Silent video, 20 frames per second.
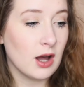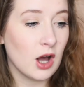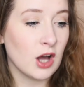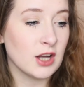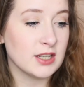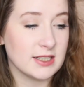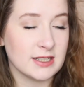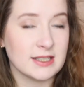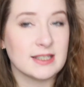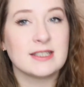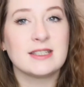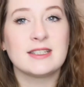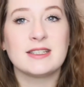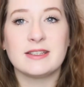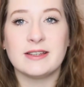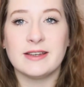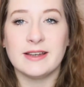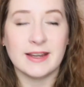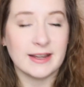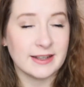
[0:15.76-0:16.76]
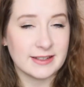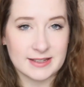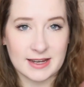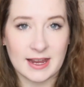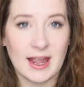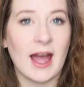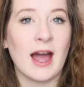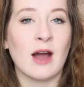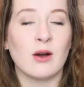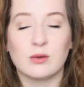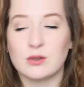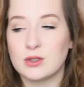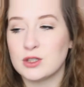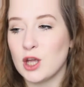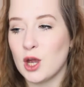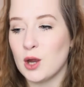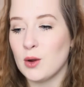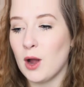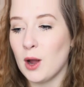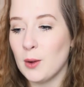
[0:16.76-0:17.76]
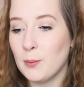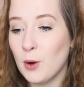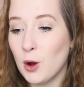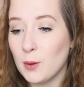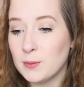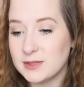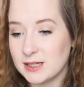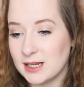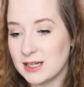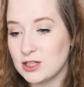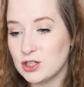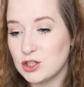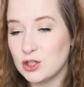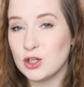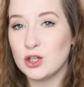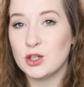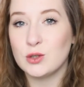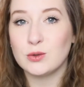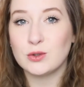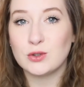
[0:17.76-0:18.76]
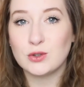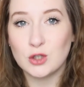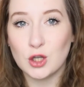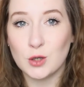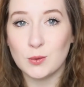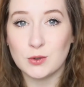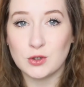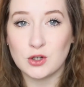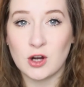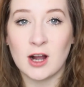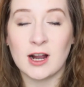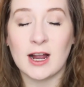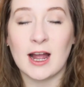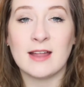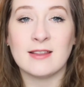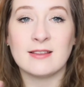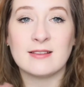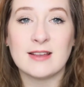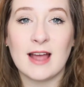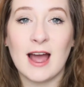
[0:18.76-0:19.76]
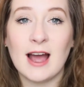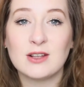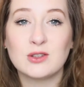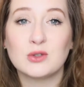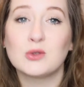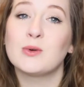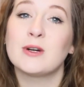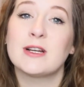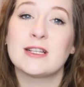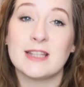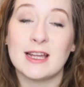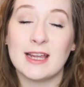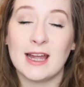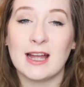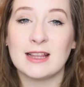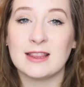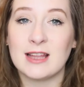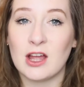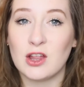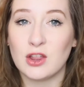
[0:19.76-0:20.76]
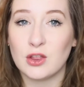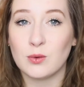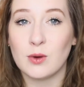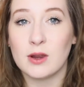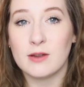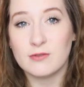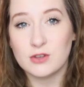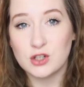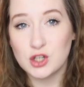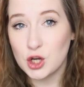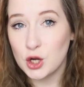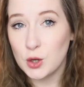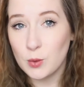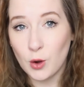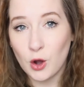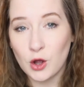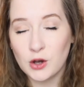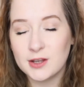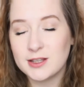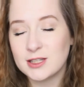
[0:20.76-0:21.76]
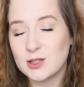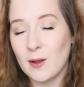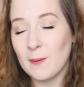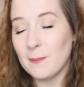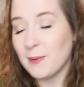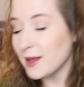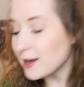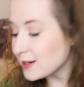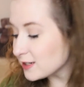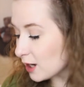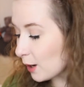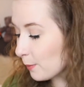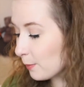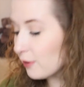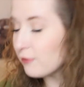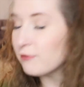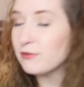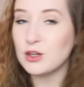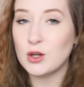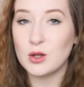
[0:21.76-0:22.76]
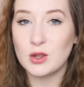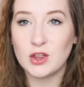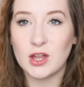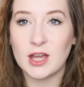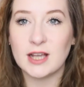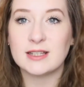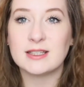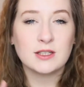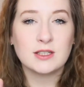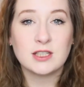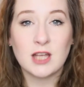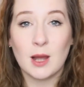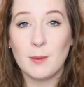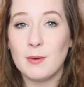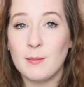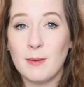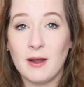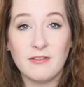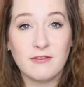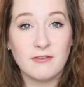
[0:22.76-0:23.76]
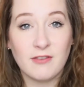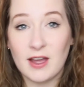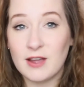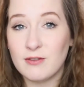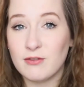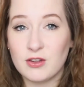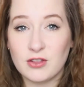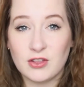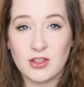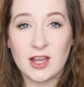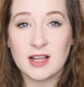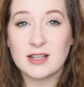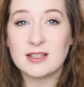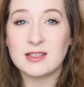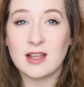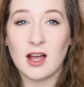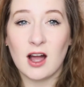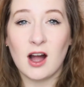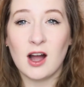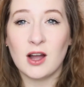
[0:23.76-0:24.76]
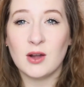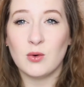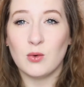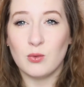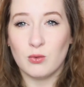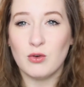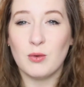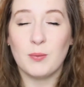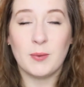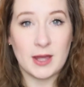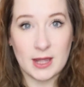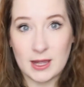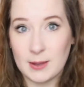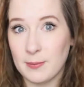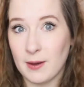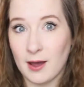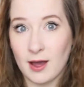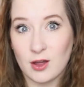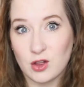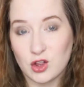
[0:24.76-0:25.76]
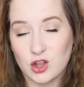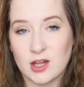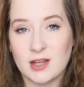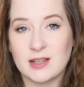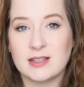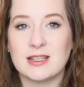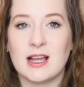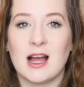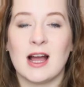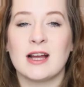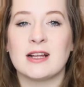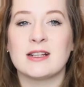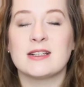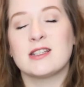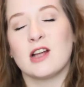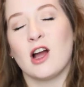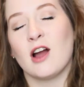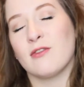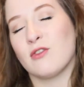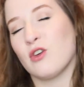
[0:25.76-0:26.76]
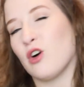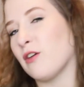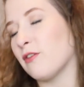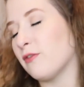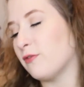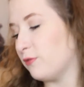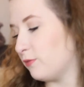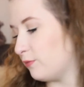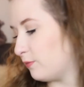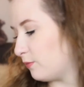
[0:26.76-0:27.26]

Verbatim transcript: I just need to get out. So I popped into Superdrug and as always they had their three for two on, so I picked up a few things. Some of my favourite things that I repeat purchase, and I've got a